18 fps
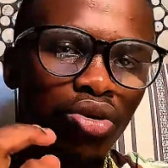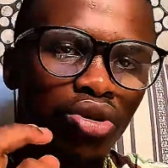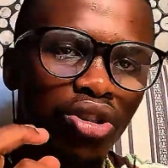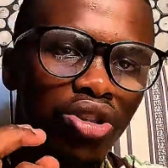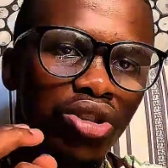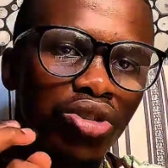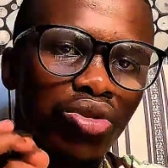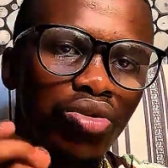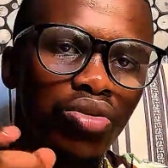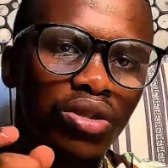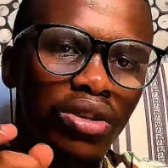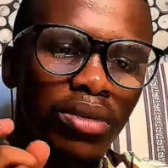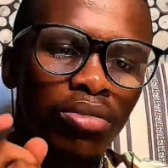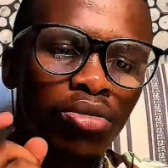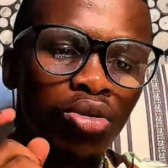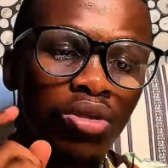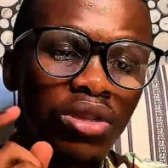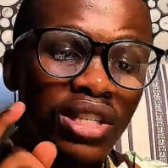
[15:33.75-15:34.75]
just use
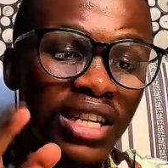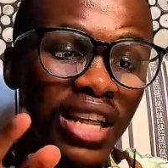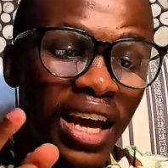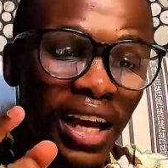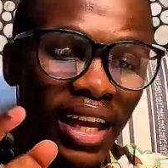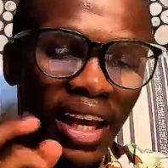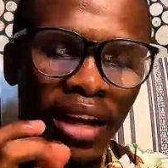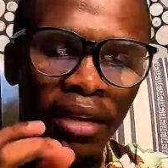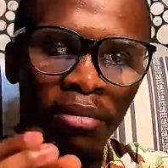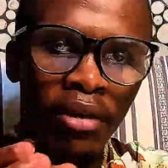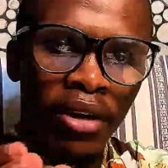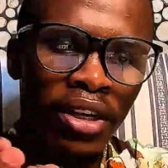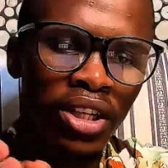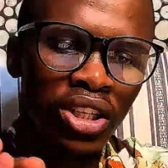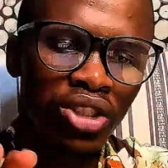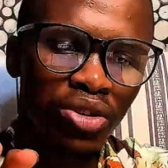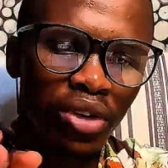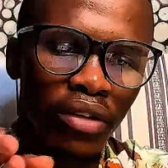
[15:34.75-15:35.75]
them to track and
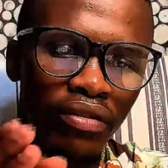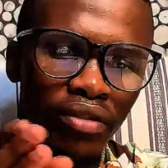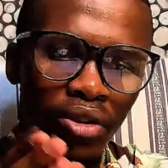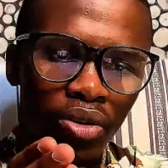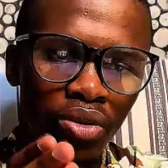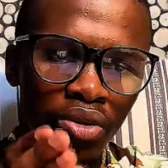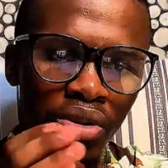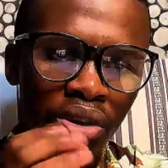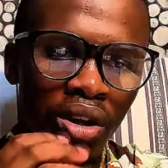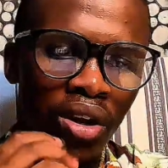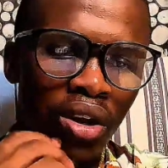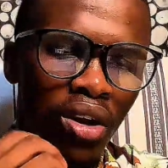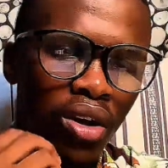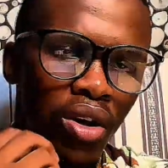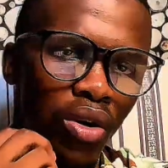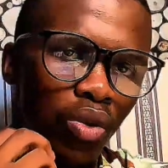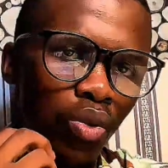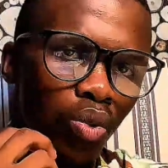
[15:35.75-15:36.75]
manage referrals
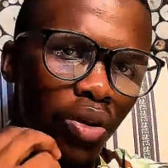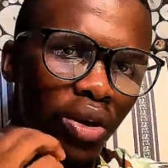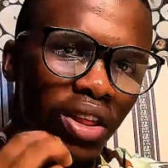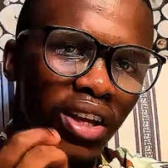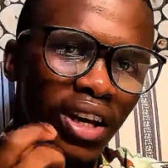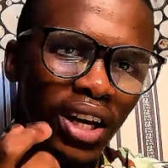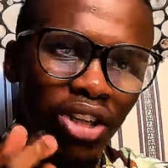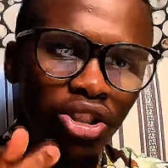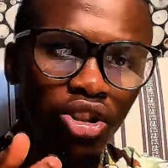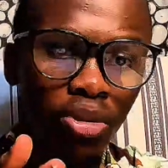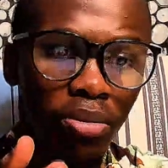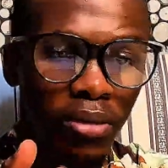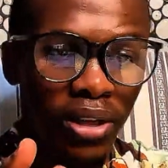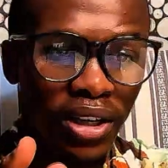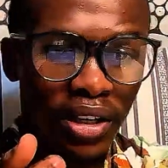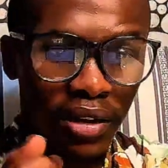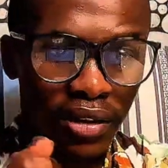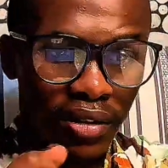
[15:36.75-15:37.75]
with custom
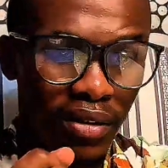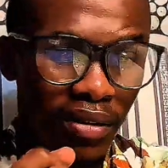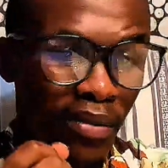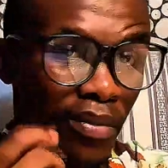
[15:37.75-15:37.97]
links.